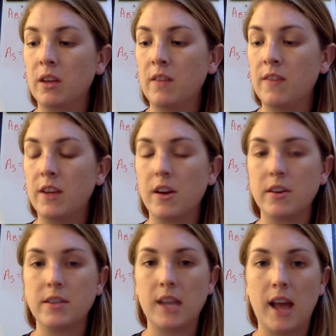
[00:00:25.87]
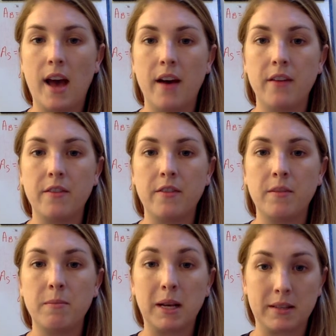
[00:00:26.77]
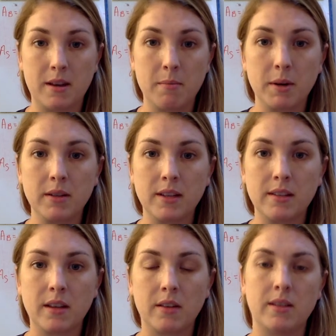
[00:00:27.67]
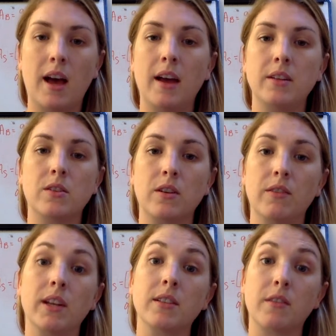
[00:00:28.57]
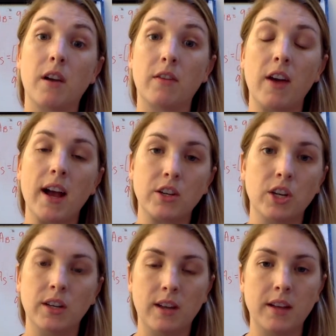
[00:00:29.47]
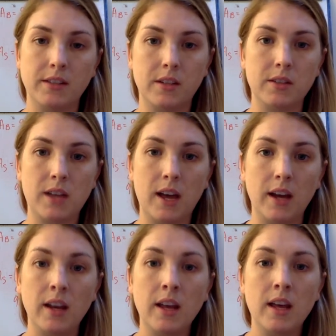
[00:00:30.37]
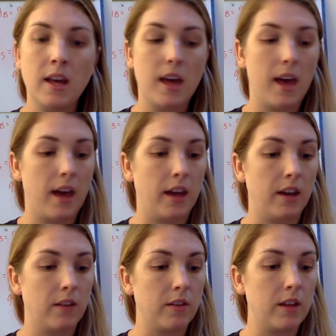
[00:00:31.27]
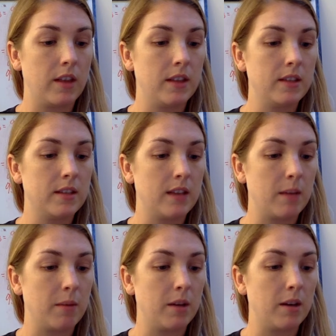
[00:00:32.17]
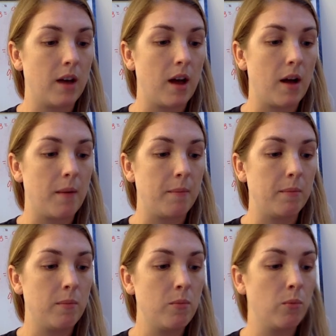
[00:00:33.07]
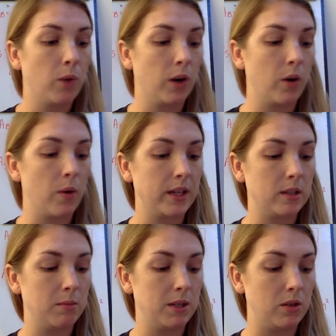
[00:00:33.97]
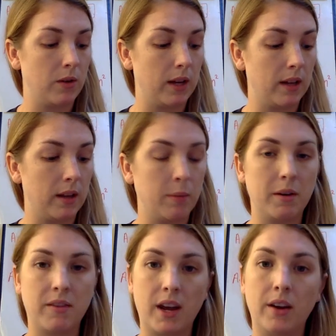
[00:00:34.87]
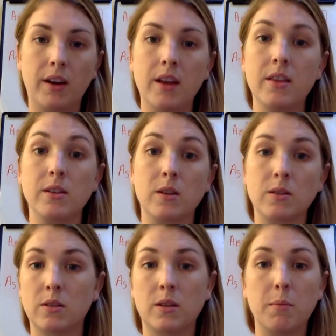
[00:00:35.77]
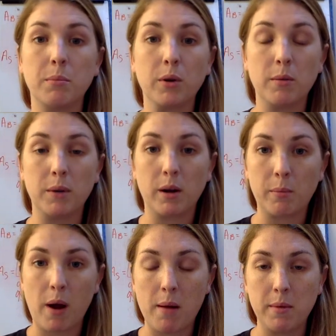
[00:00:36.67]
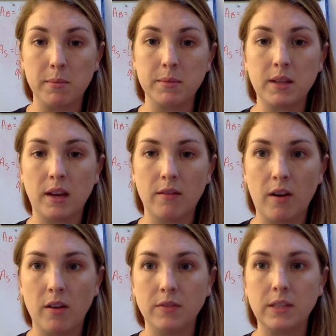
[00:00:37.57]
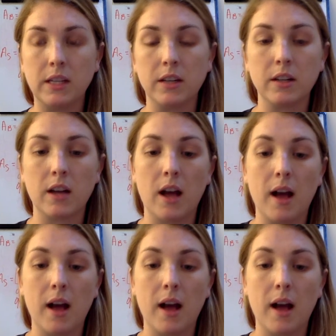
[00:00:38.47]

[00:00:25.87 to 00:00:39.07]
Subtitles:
figures that have mixed numbers as their sides or even as a fraction as their side. And in this assignment, we're going to be doing a little bit of area, and there's also some perimeter problems involved here.